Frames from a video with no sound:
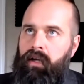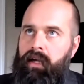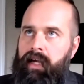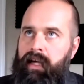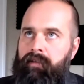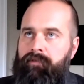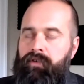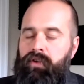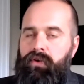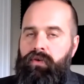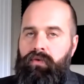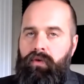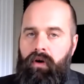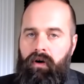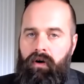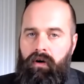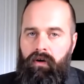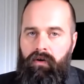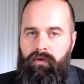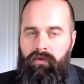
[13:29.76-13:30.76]
If you
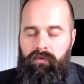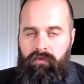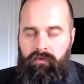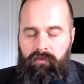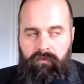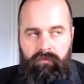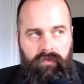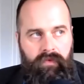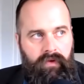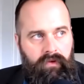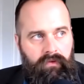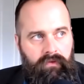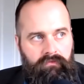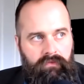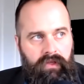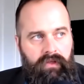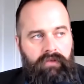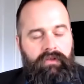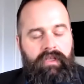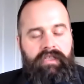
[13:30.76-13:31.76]
are,
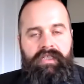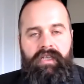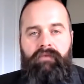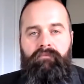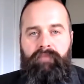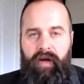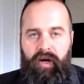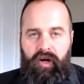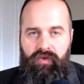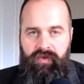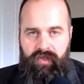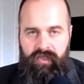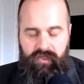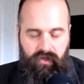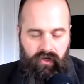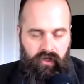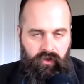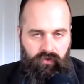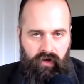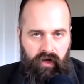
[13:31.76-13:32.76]
let's compare this
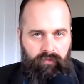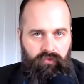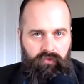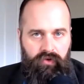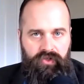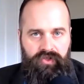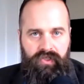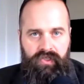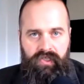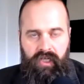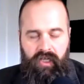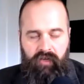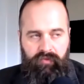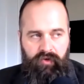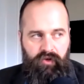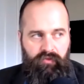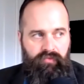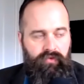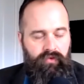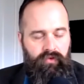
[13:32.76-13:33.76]
to other apparitions that have
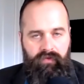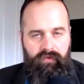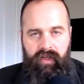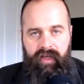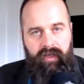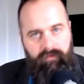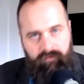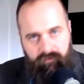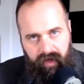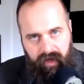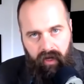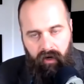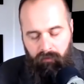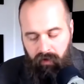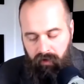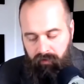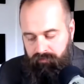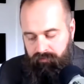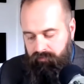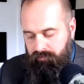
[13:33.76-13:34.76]
been approved, like
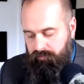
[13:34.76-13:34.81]
Fatima.